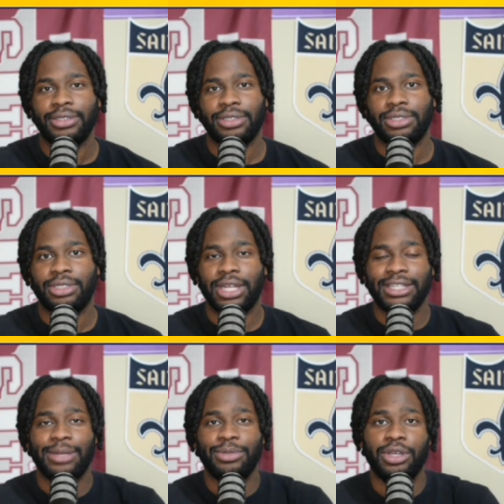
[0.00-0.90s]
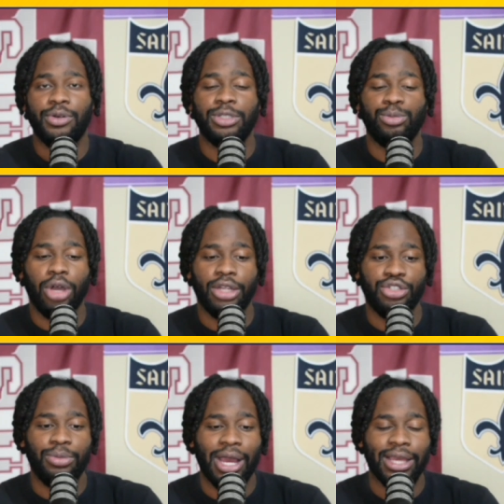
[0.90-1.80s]
Today's episode is brought
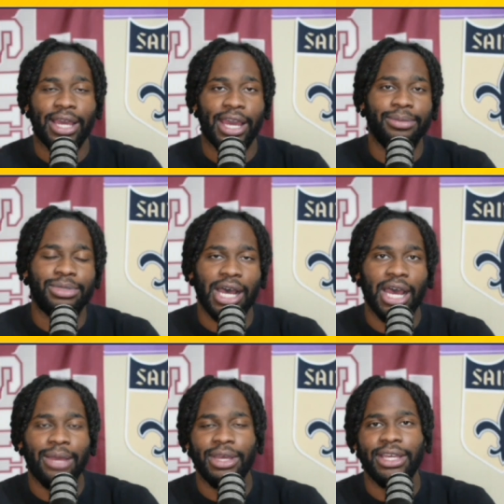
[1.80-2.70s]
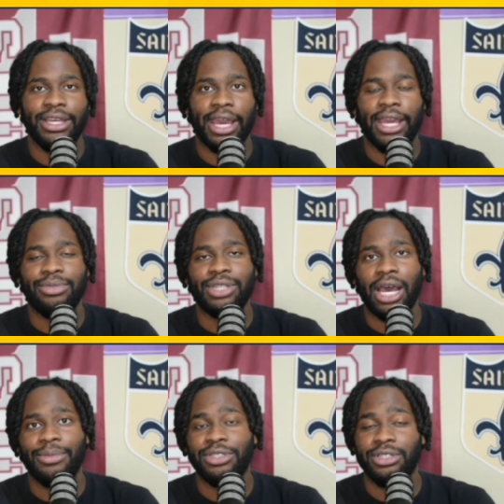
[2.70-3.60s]
to you by Game Time, and Game
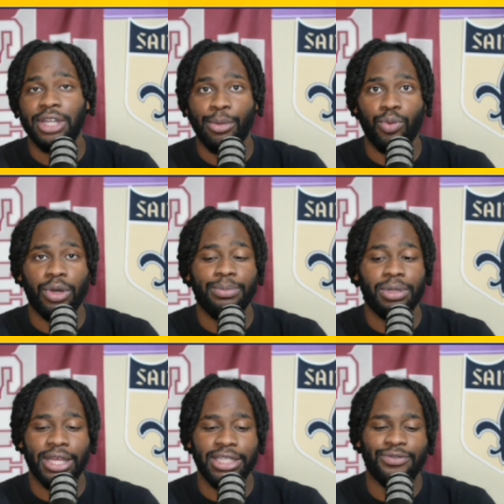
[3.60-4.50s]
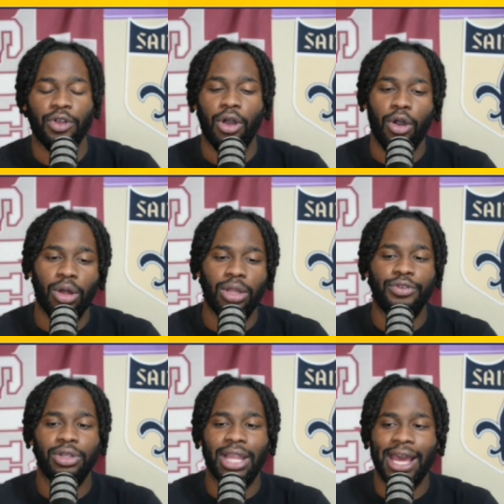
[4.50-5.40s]
Time is the #1 place for all of
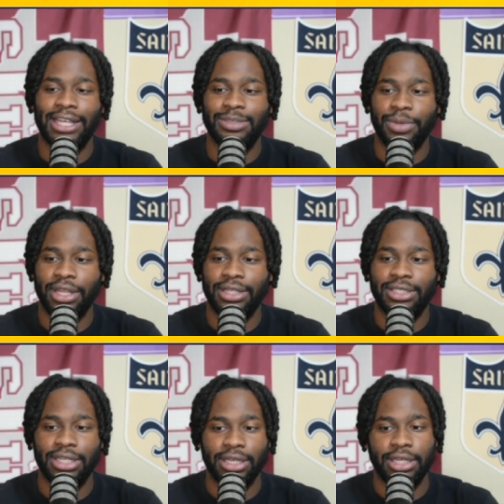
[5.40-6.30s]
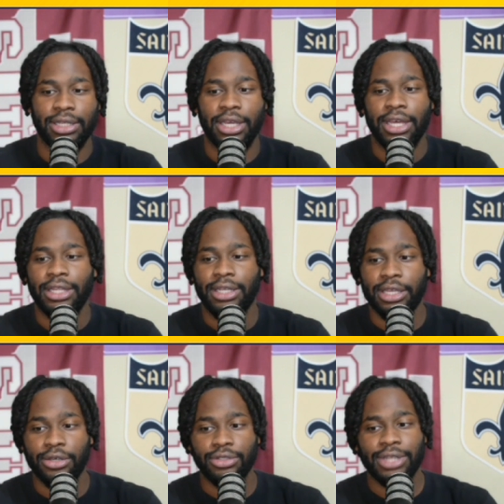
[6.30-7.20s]
your last-minute ticket
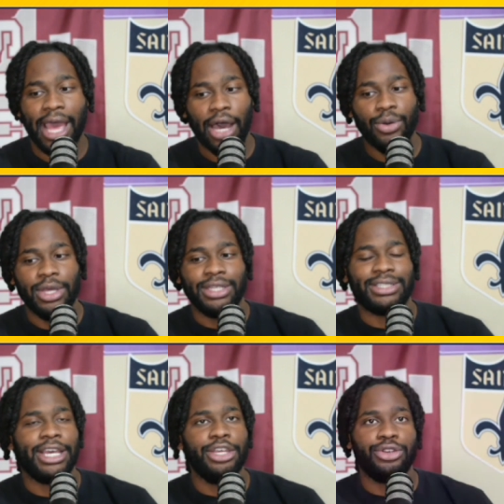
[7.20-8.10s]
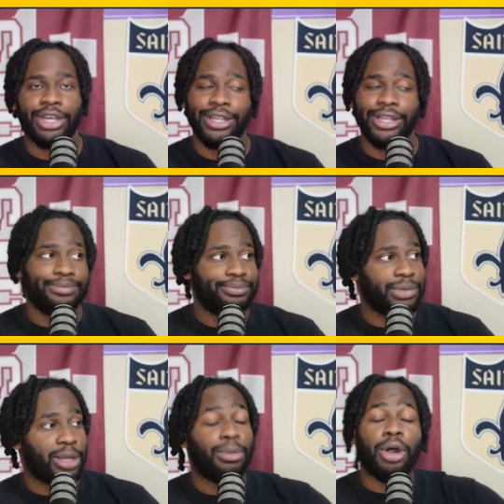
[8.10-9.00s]
deals. Now, say you're in
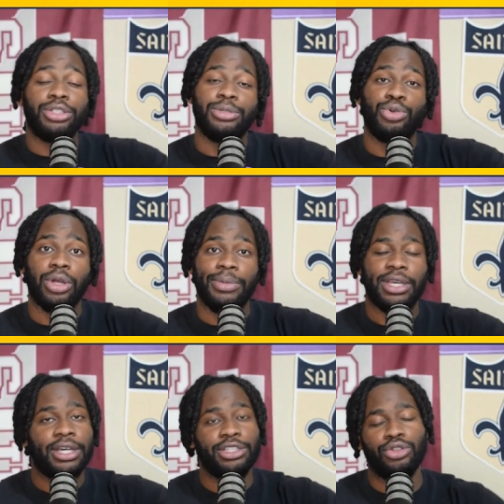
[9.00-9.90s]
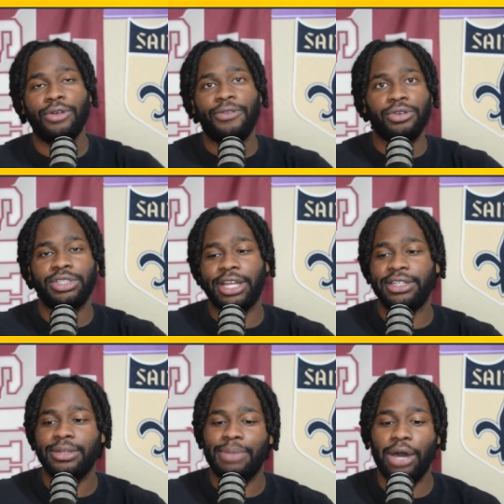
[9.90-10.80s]
Baltimore, because Norfolk State
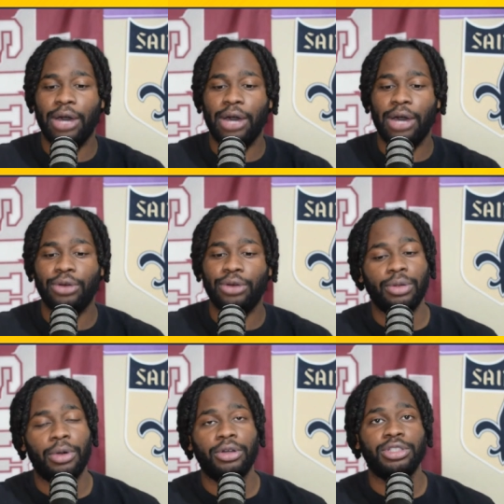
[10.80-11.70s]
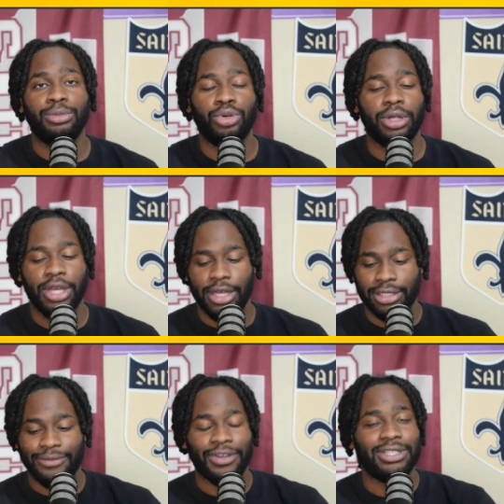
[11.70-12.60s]
is about to go to Baltimore
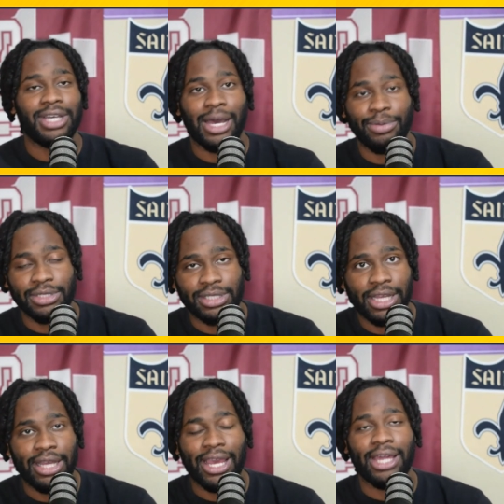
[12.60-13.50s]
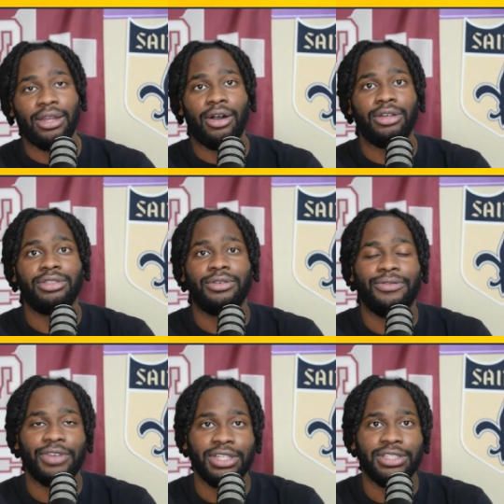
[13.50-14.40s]
to face Coppin State and also
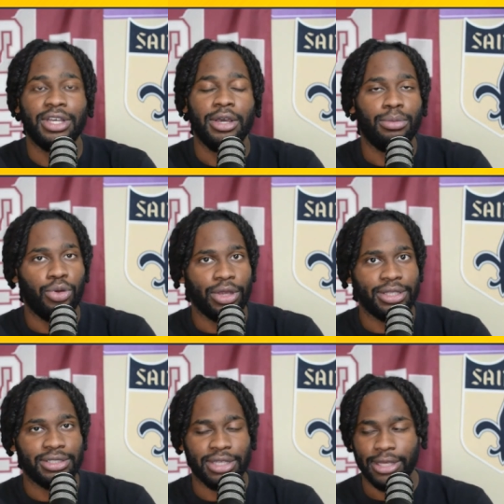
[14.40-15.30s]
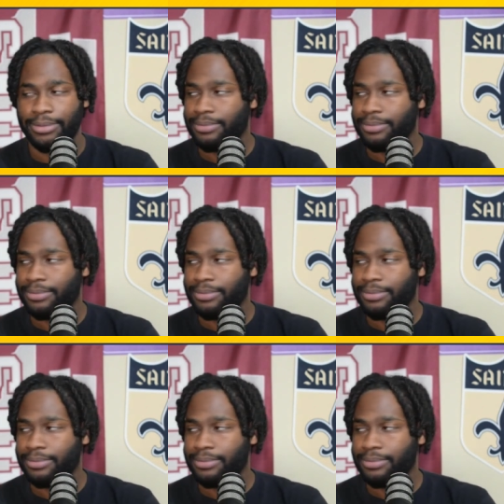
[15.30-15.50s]
face Morgan State.